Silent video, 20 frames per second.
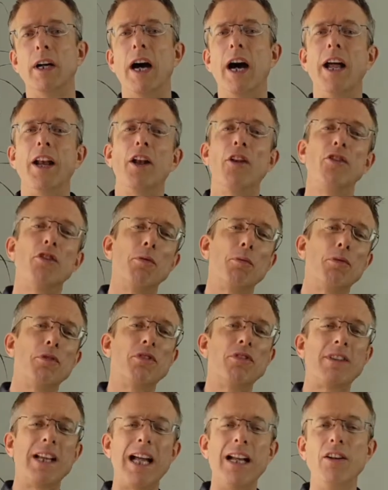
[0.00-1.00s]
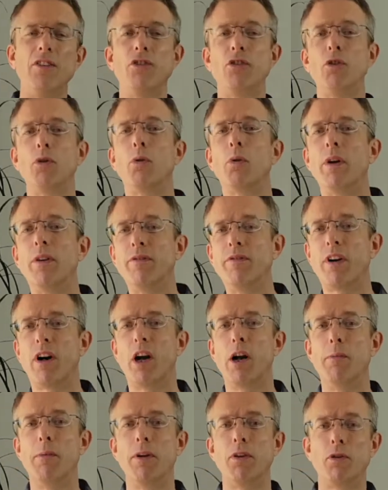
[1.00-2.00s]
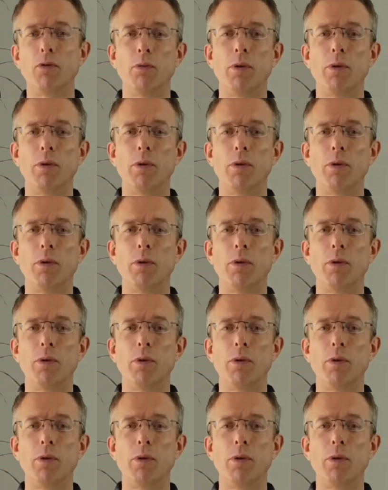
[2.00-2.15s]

and a substantial environmental